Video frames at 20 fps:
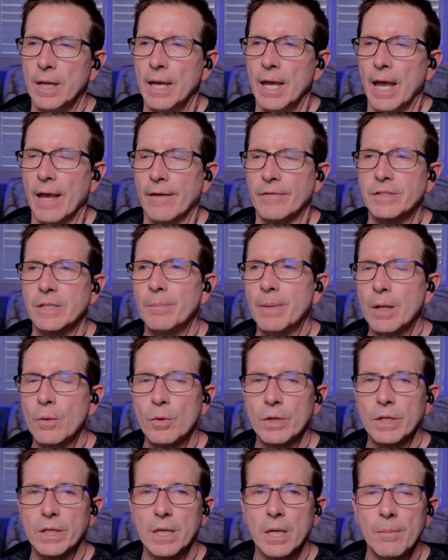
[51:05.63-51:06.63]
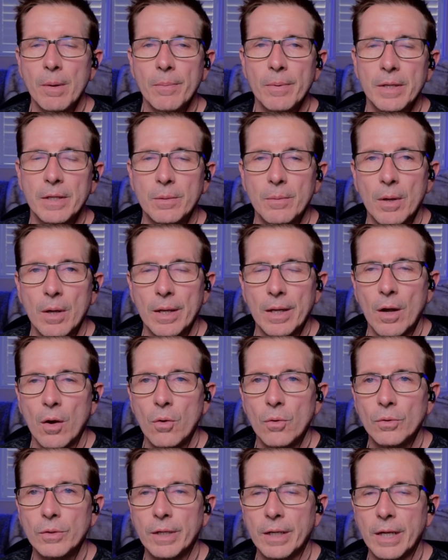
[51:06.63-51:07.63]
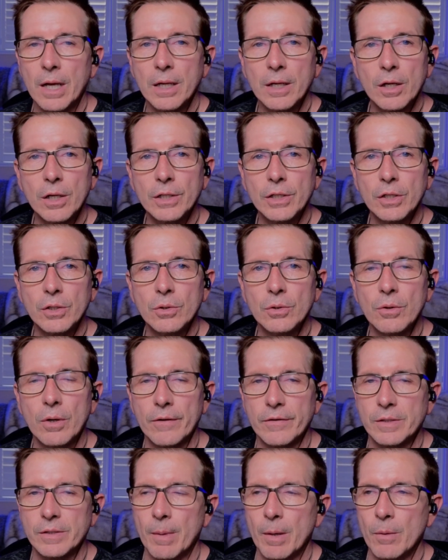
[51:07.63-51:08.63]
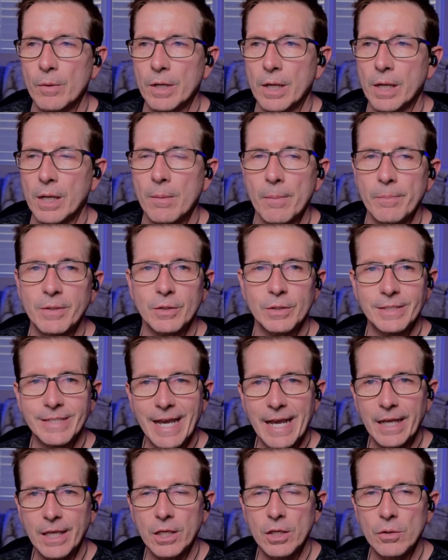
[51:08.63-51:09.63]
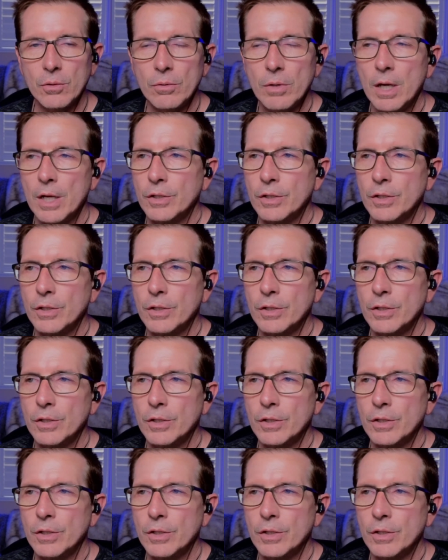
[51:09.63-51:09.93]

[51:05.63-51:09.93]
If somebody were to come up and hold a gun on you, or if somebody were to come up to attack you,